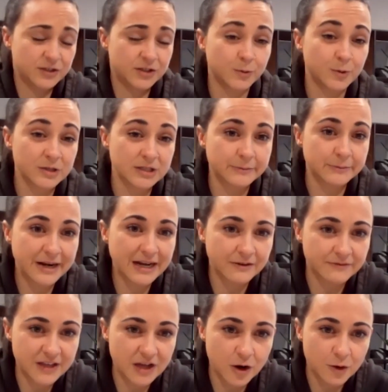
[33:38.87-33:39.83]
towards the middle
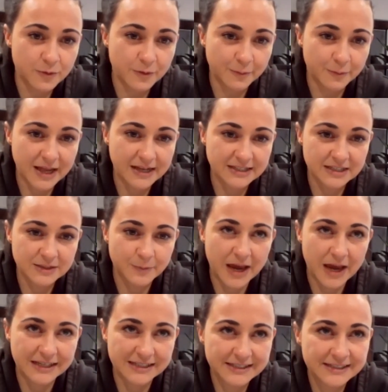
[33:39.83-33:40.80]
of the open plan
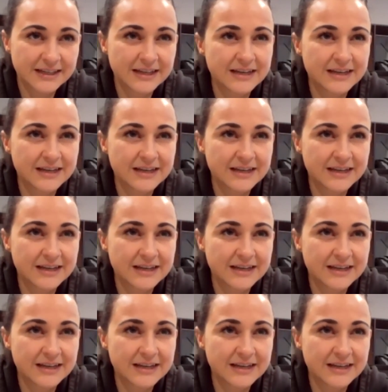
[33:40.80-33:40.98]
space.